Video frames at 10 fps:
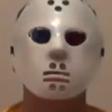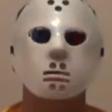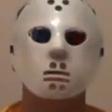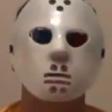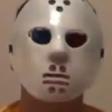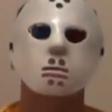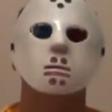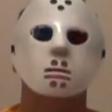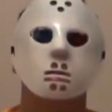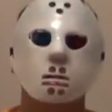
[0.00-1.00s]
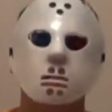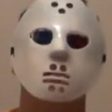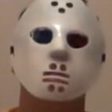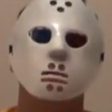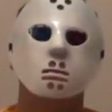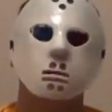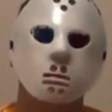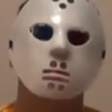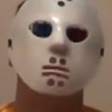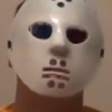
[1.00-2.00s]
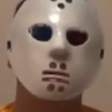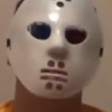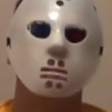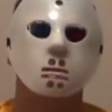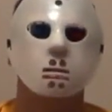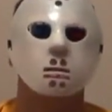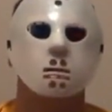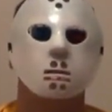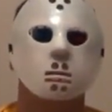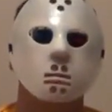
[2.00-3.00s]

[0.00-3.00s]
in this movie whatsoever. All the stuff was makeup and, like,